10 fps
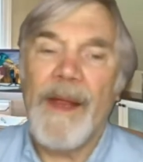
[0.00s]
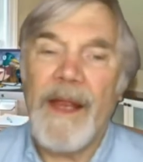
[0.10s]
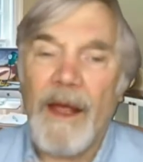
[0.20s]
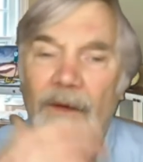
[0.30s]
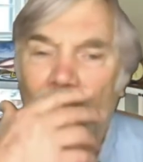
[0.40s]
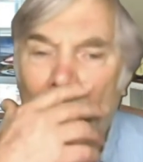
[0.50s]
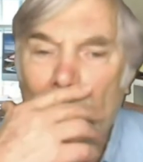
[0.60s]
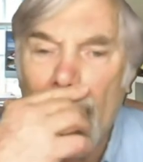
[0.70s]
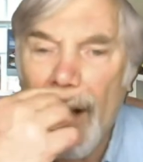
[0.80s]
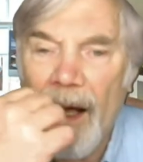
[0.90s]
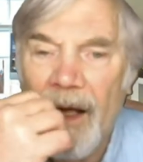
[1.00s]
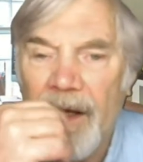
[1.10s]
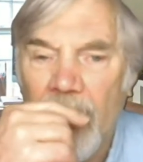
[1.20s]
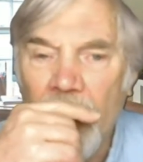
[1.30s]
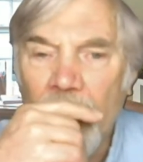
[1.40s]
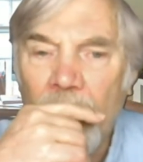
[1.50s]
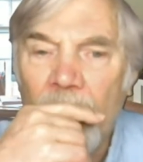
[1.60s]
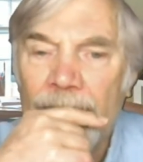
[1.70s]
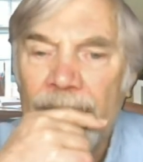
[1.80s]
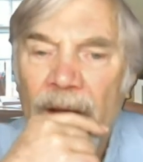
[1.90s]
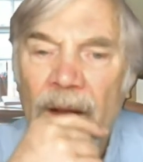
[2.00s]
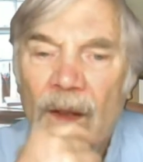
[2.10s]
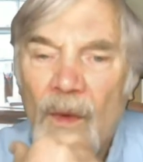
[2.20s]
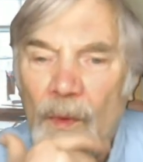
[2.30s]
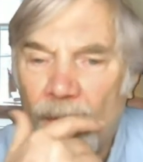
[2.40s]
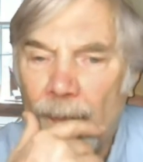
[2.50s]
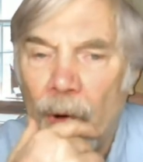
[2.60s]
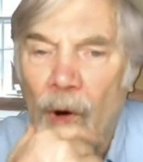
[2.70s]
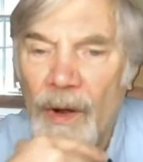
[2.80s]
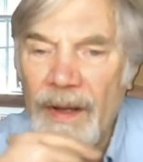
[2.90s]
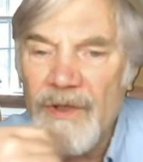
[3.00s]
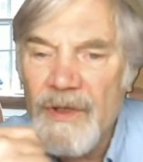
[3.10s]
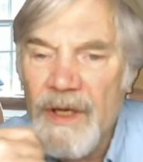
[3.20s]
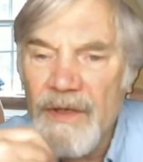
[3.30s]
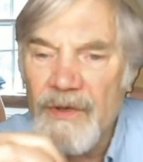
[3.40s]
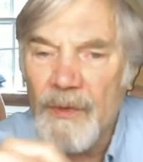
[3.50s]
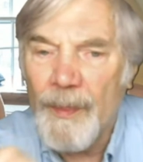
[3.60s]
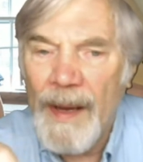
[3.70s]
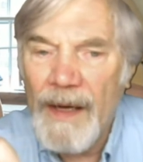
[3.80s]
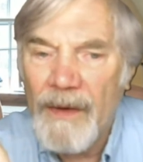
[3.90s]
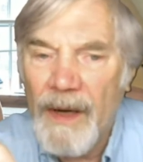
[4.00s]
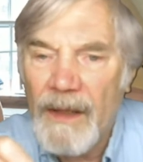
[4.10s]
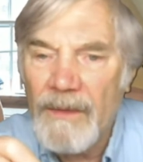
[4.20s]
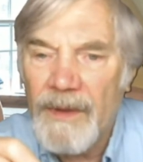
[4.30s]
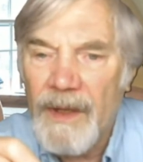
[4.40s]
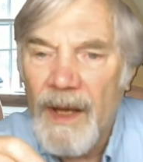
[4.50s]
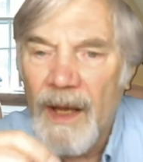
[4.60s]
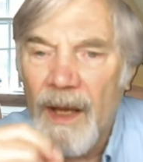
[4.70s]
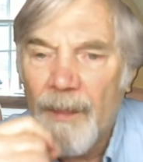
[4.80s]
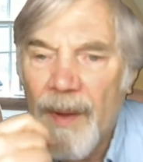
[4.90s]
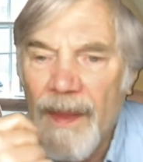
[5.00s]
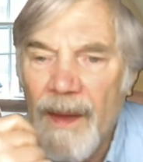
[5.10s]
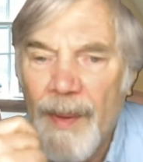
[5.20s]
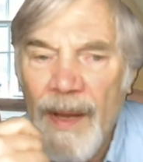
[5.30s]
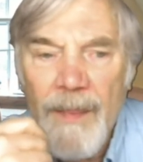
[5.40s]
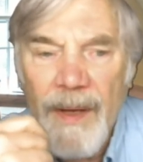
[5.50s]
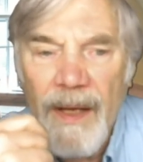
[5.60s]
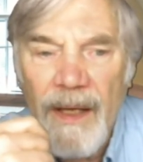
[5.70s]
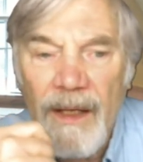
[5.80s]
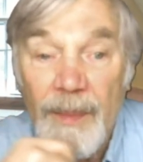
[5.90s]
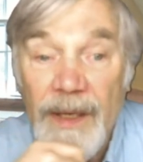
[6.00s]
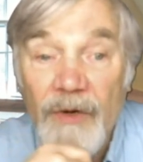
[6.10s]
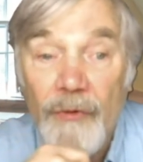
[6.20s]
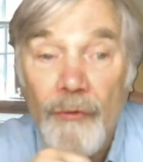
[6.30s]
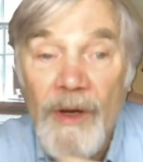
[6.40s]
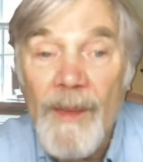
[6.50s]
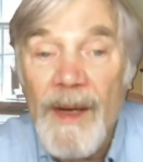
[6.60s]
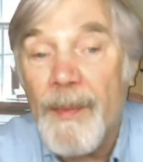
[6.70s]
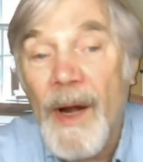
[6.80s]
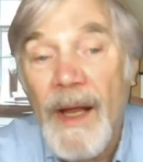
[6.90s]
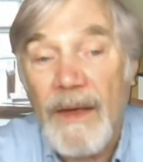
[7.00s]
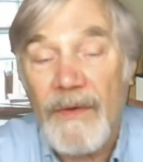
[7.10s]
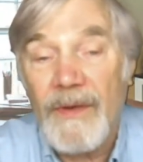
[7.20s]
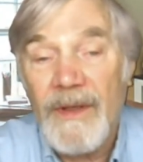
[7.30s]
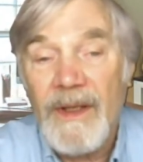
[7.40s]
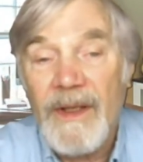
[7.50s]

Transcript: may have a lower IQ with a poor educational background, but their baby can be extremely bright,"